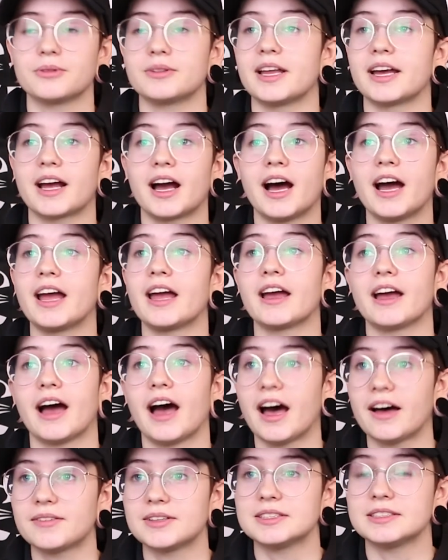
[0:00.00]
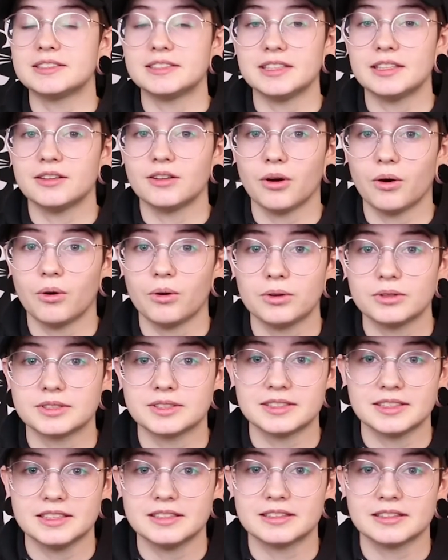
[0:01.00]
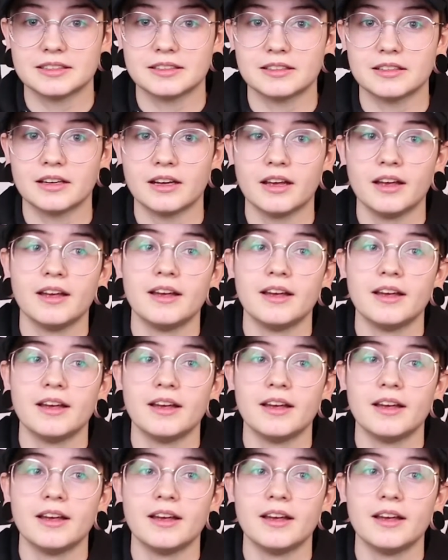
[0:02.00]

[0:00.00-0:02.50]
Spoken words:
Like, I haven't seen the whole season